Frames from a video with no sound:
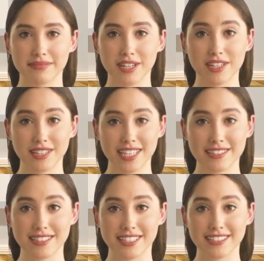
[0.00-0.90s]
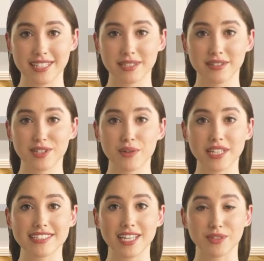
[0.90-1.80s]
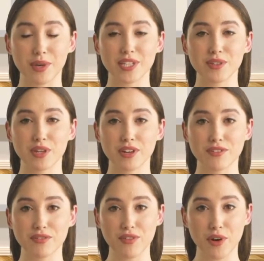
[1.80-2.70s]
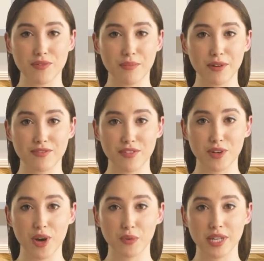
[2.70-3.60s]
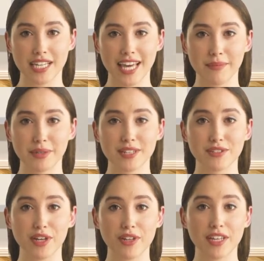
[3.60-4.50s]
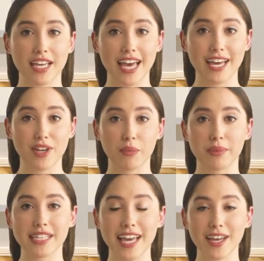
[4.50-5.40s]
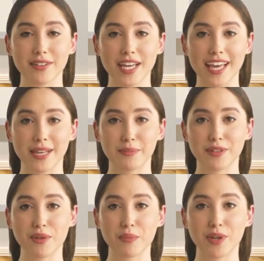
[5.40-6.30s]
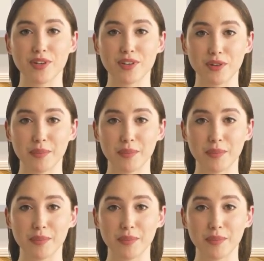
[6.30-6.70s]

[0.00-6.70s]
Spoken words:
To do this, simply request a direct rollover form from your 401k administrator and open an IRA with your broker or